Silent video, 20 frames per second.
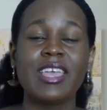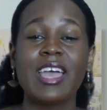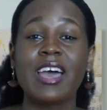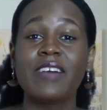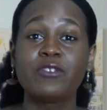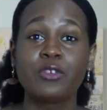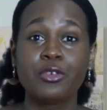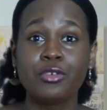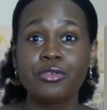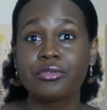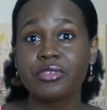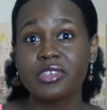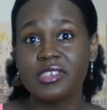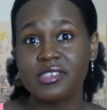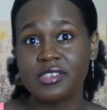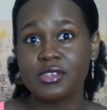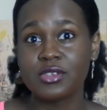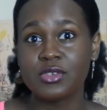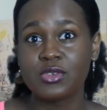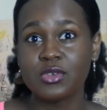they have good
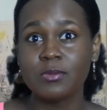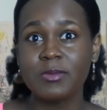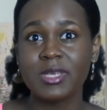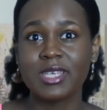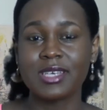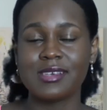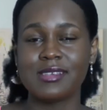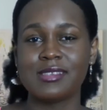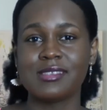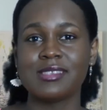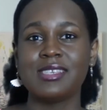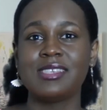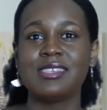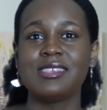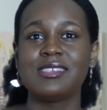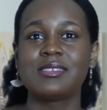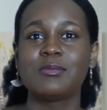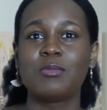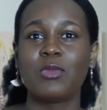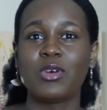reason too, because
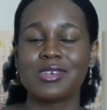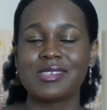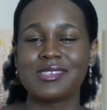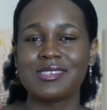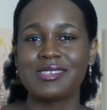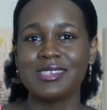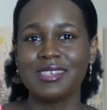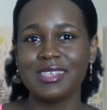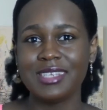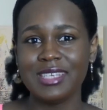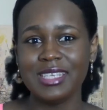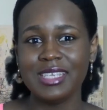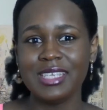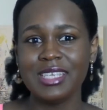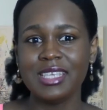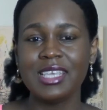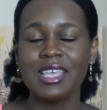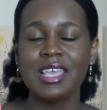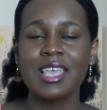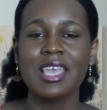it is more
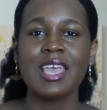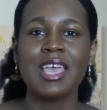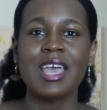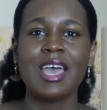sturdy